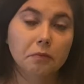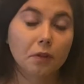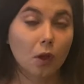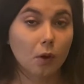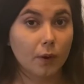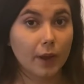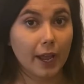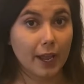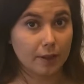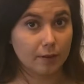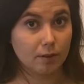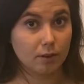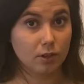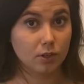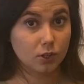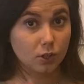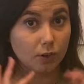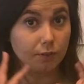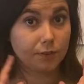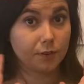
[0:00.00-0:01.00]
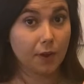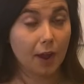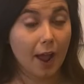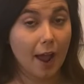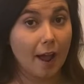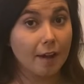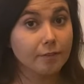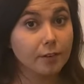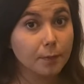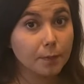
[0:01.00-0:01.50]
Okay, so if you
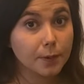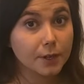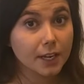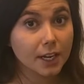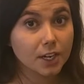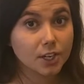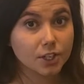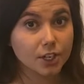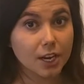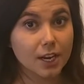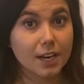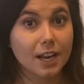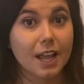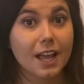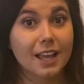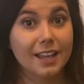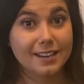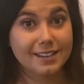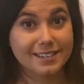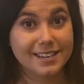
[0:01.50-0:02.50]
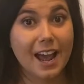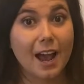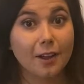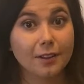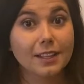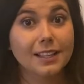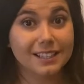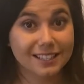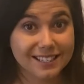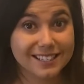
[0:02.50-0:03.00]
have your prediction, now
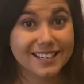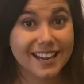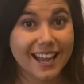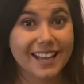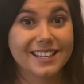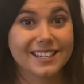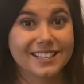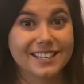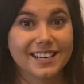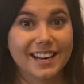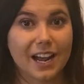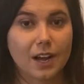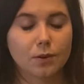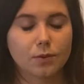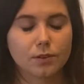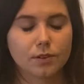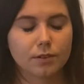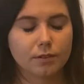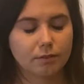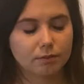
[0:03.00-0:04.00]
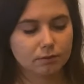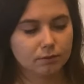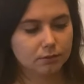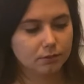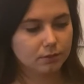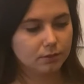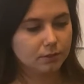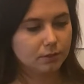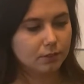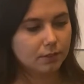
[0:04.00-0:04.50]
let's test it out.
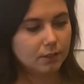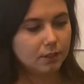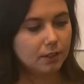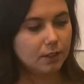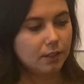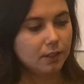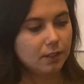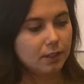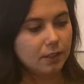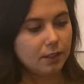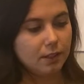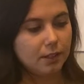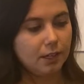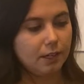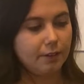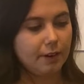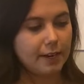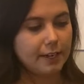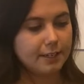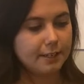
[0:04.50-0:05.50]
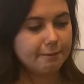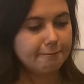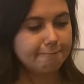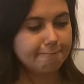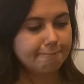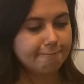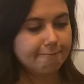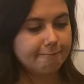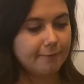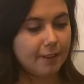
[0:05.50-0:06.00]
All right,
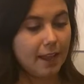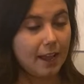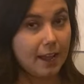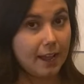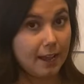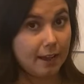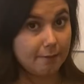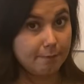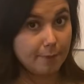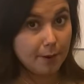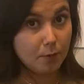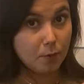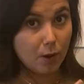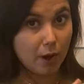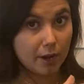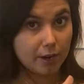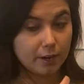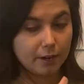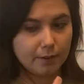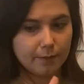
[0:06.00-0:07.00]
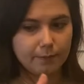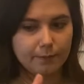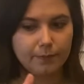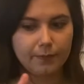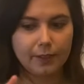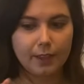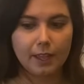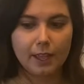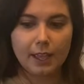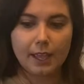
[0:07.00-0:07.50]
I have my water,
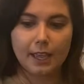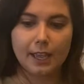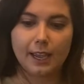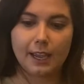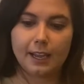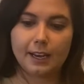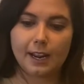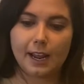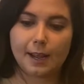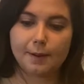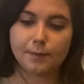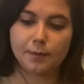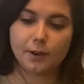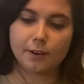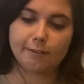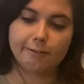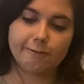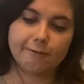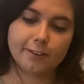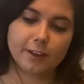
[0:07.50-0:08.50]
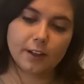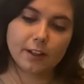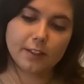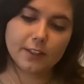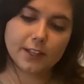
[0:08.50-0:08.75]
and I'm gonna fill